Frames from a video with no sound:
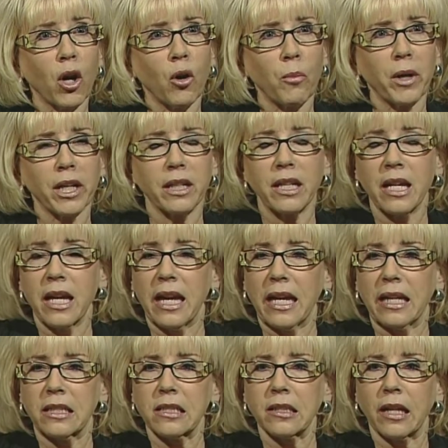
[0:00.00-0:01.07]
moment.
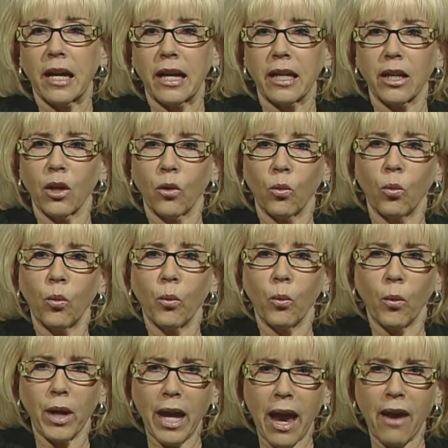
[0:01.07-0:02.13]
It's like
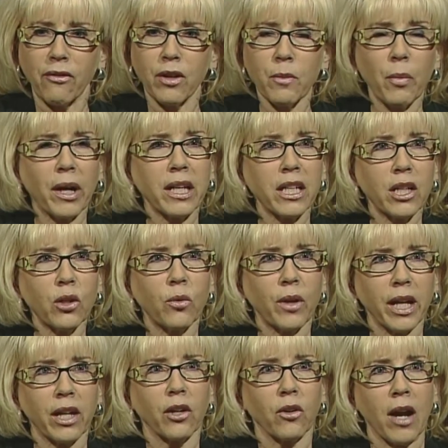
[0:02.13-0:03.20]
everybody
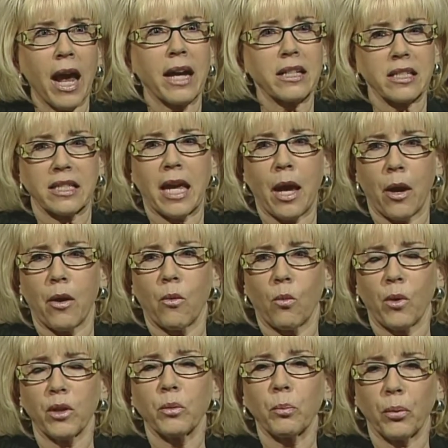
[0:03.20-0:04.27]
who interacts at,
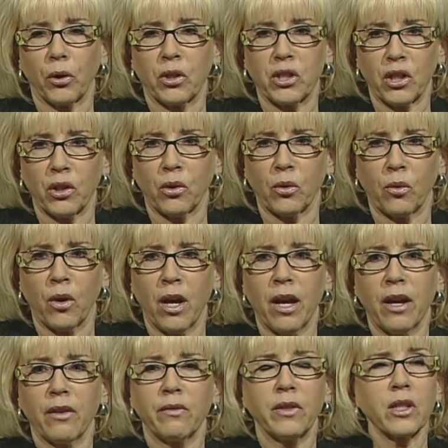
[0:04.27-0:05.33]
with Purdue
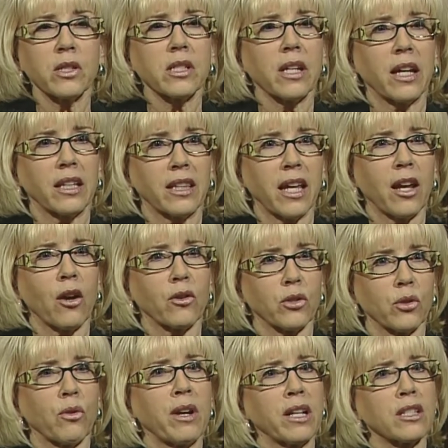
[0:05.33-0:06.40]
feels like they are
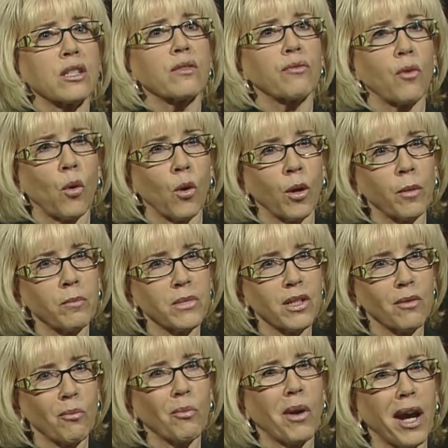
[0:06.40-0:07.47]

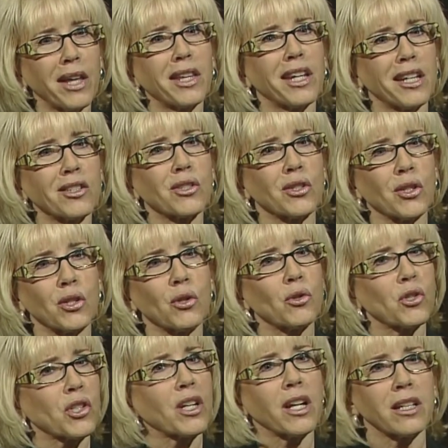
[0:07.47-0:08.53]
transformed by the
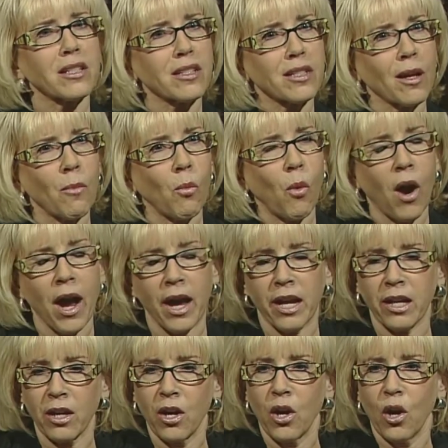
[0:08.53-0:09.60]
institution in some
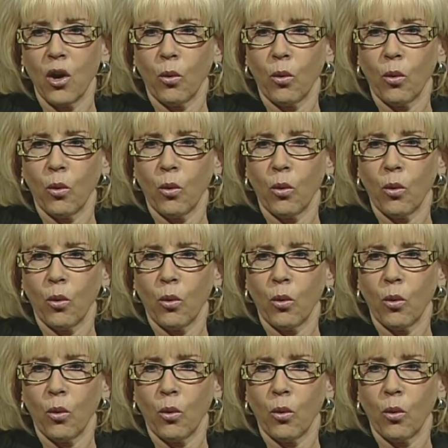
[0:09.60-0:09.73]
way,